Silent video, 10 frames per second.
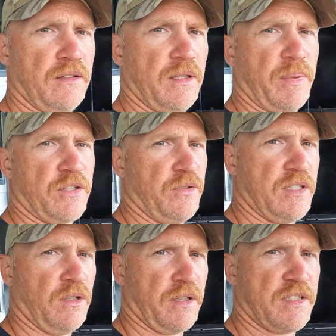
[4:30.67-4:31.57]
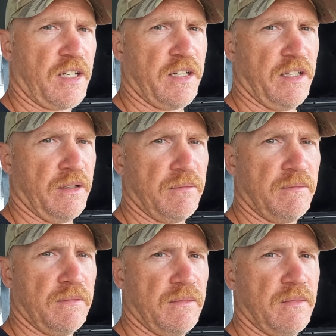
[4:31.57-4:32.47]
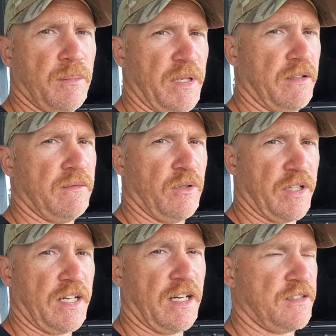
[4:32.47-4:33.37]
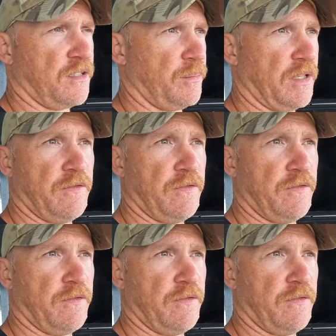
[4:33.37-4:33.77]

the battery's like sucking the car's sucking about